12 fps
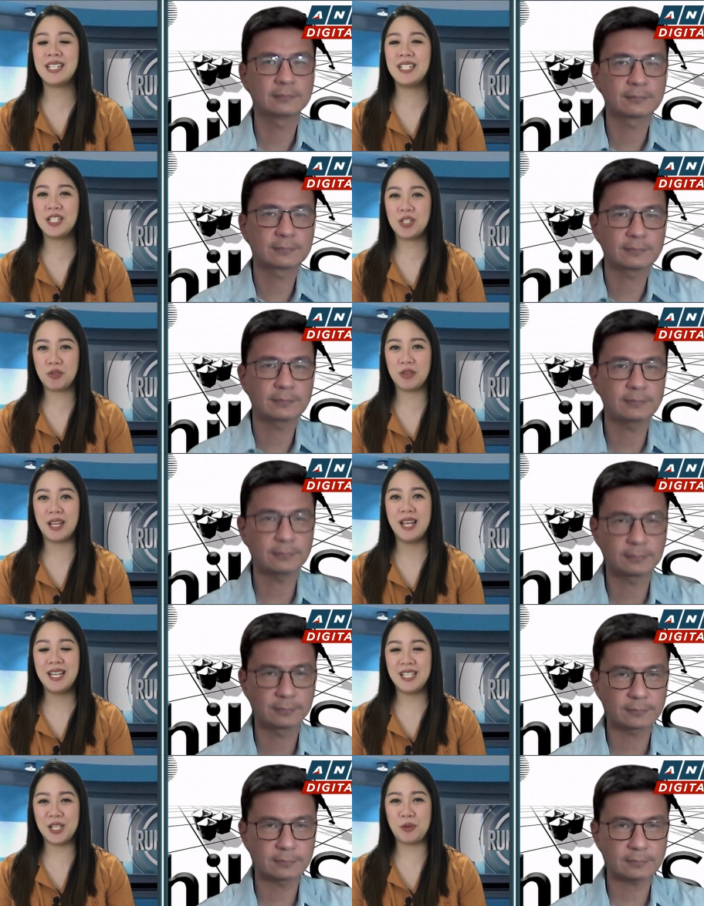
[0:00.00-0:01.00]
Speaker 1: Industry
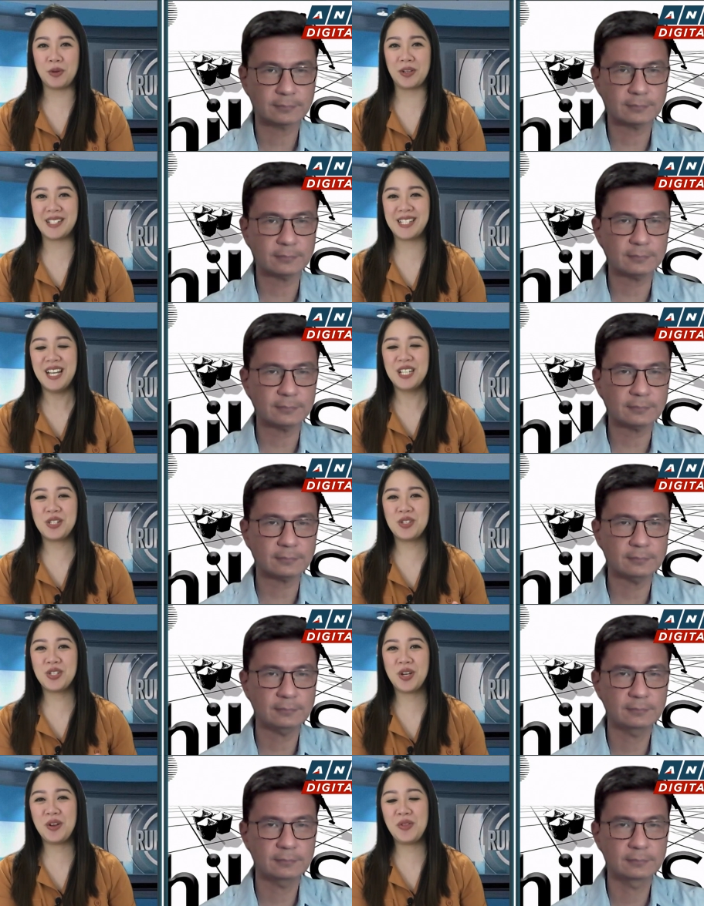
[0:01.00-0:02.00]
Networks. Sir
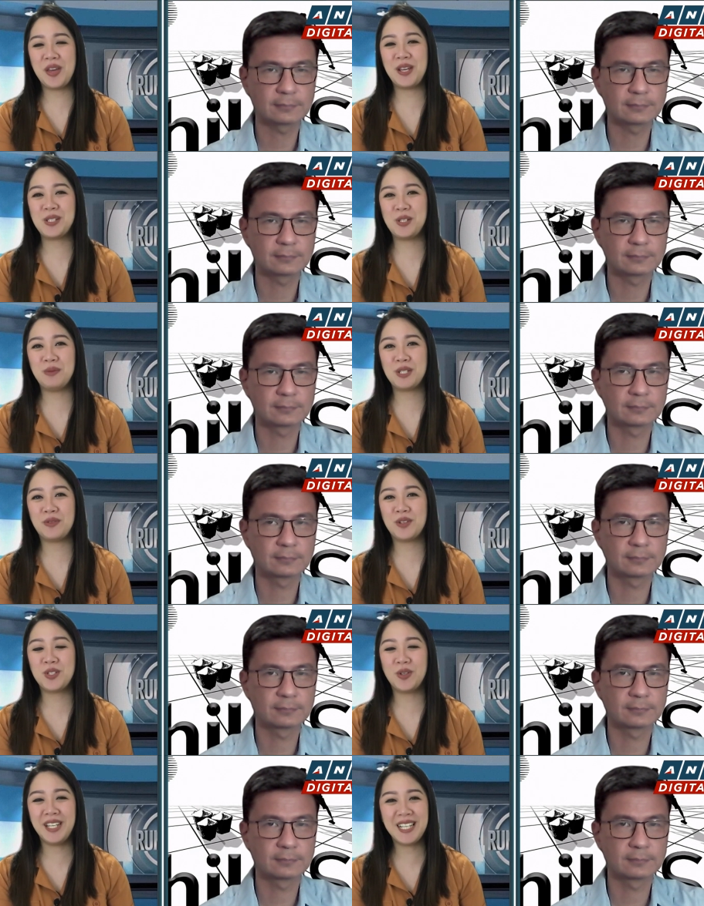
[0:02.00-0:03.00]
Jared, thank you so much for
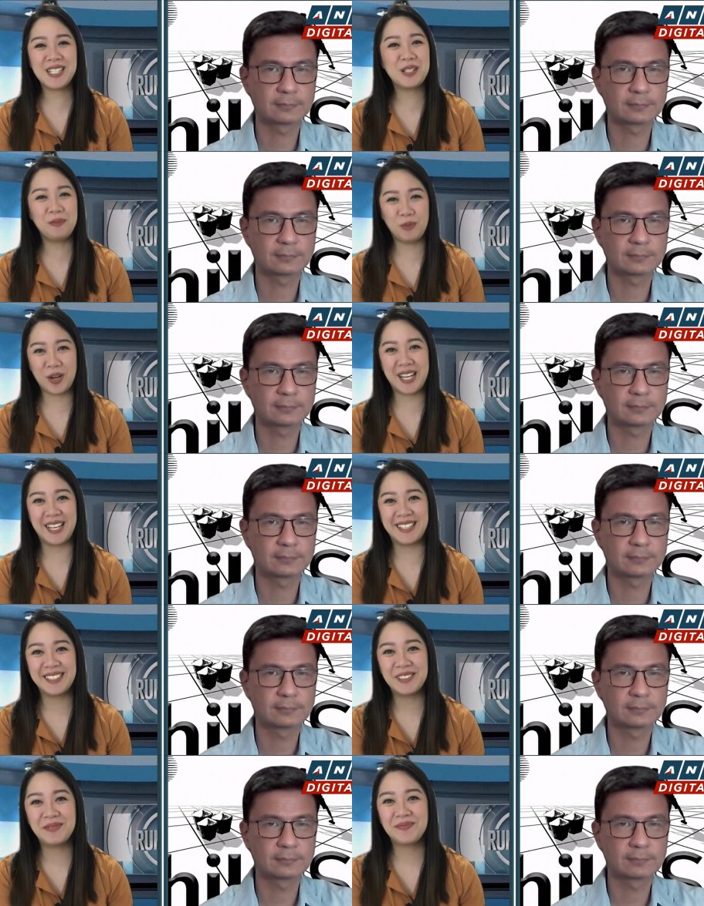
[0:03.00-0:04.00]
joining us. Good morning.
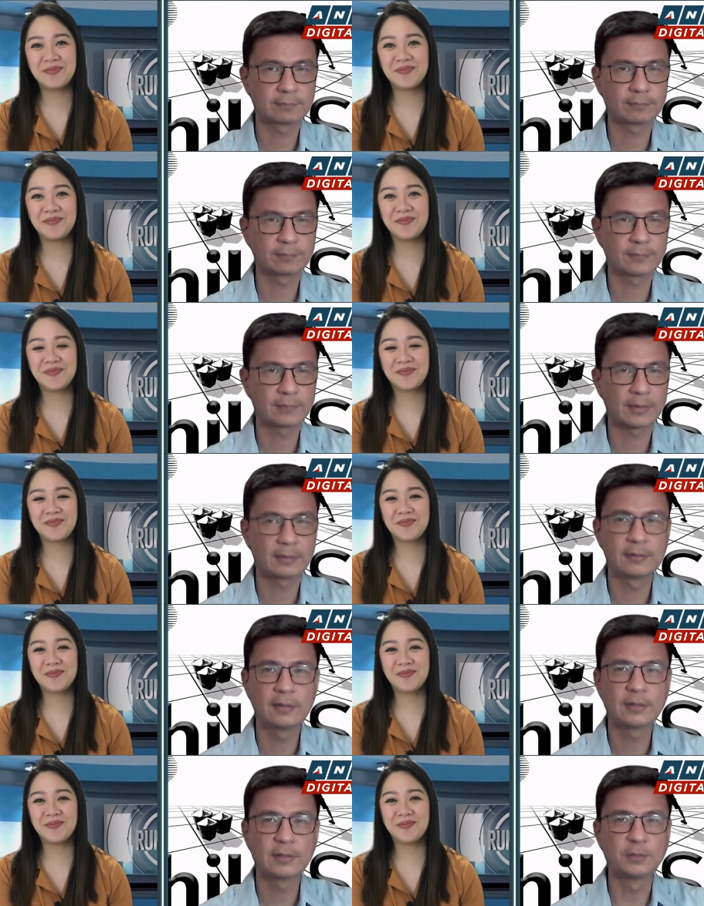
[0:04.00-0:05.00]

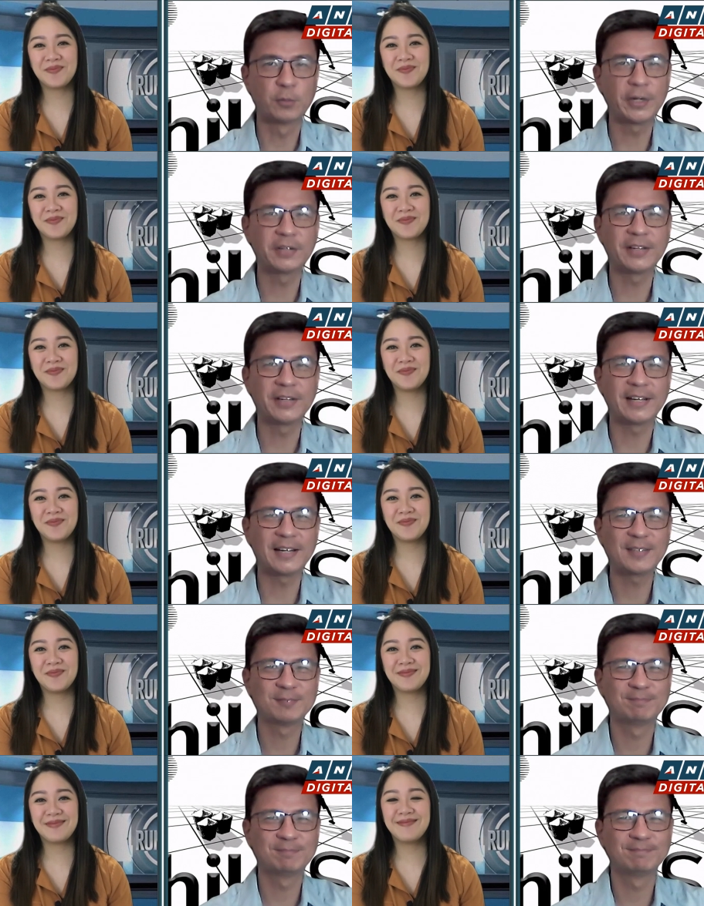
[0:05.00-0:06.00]
Speaker 2: Good morning, Rika.
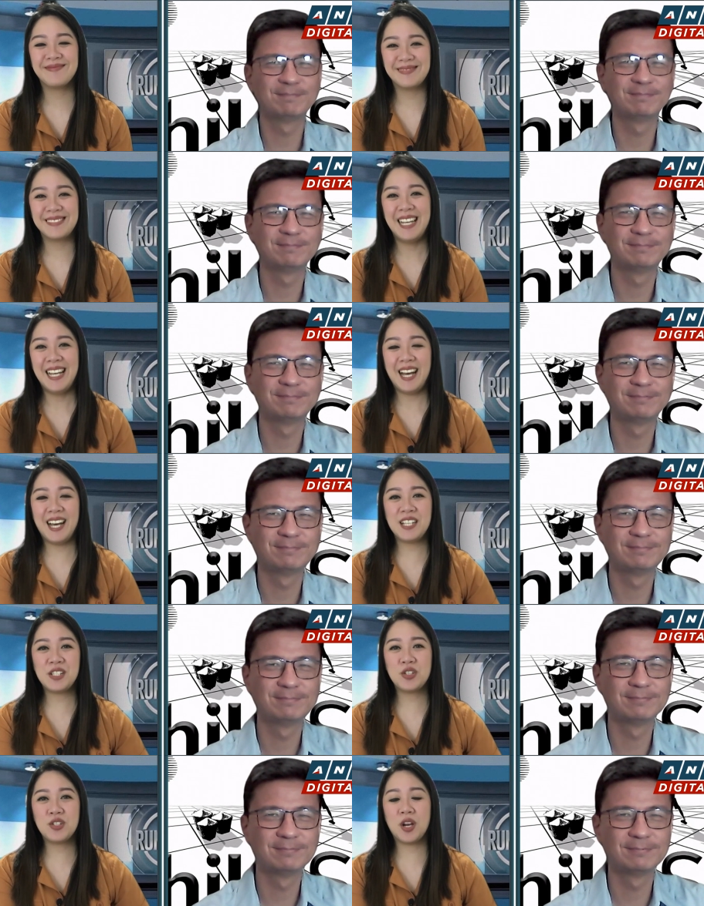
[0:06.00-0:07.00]
Speaker 1: Hi,
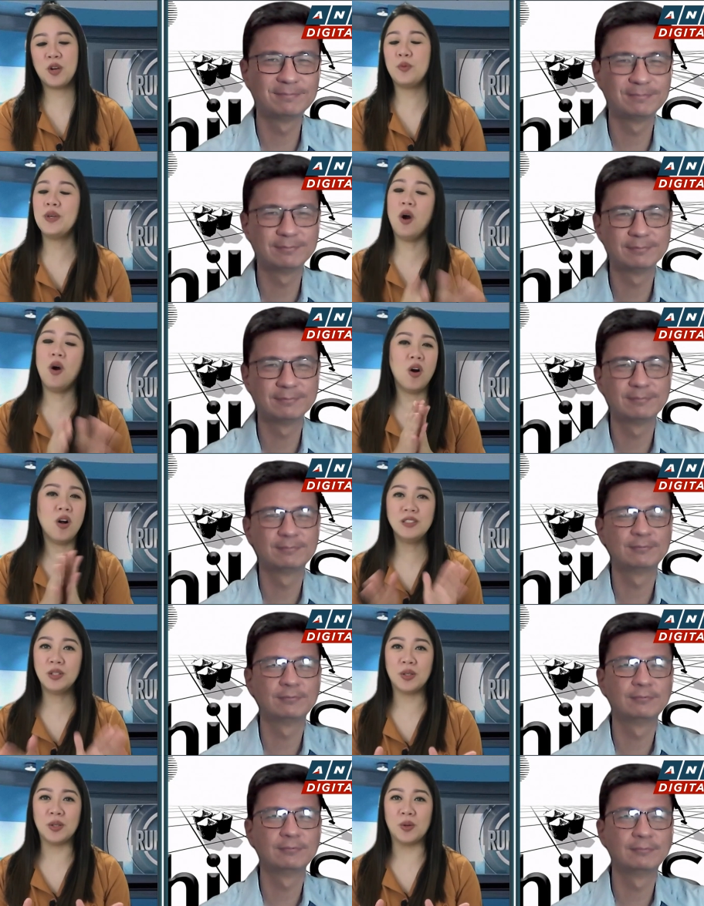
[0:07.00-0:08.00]
Sir Jared. We all
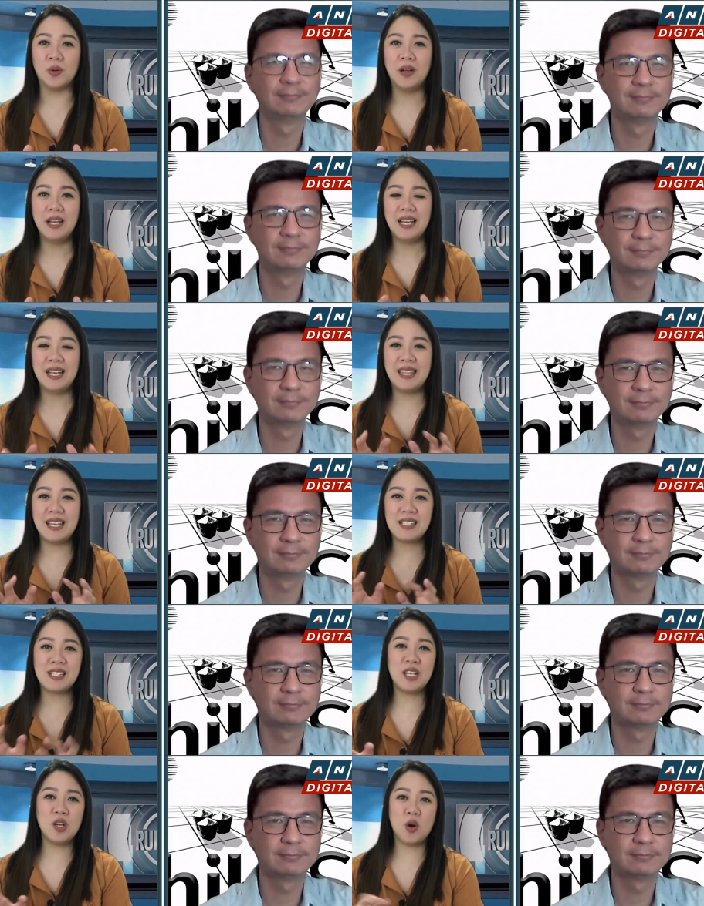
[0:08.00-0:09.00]
know the
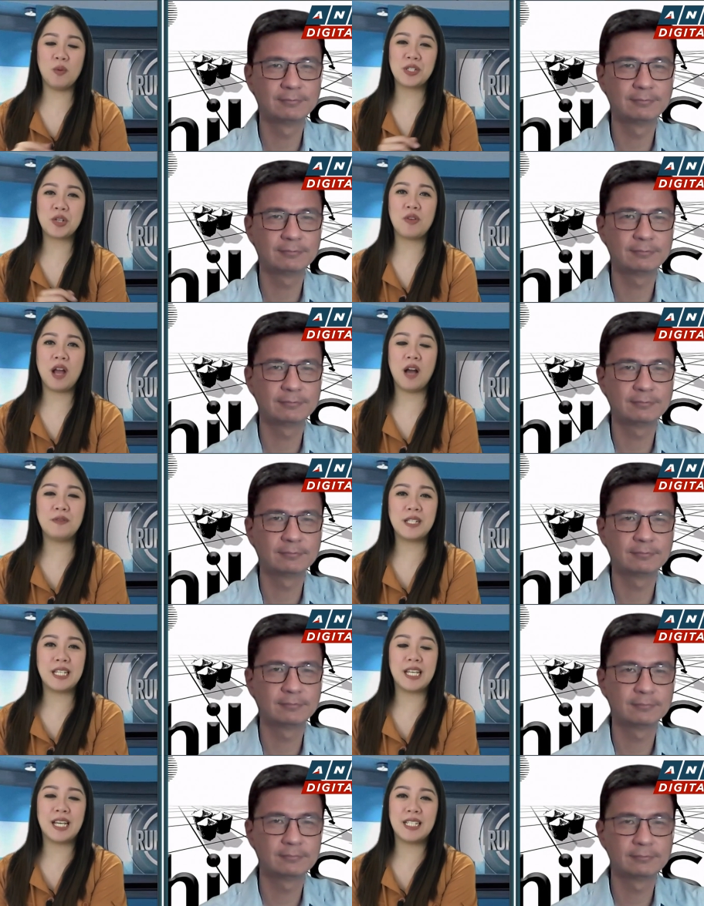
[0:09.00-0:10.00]
ASIN law was crafted
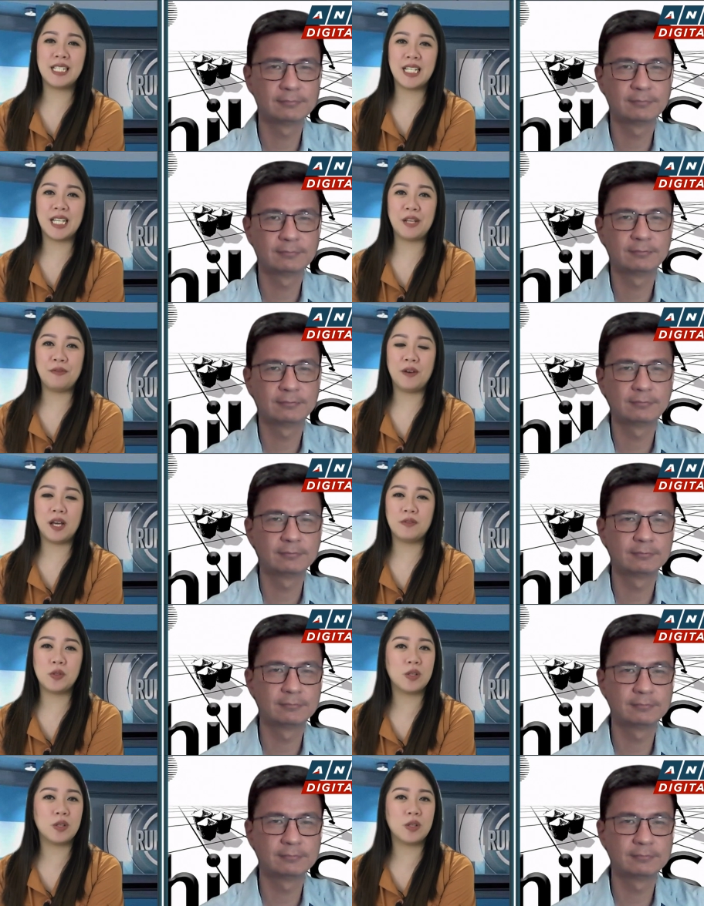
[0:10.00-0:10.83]
in 1995 to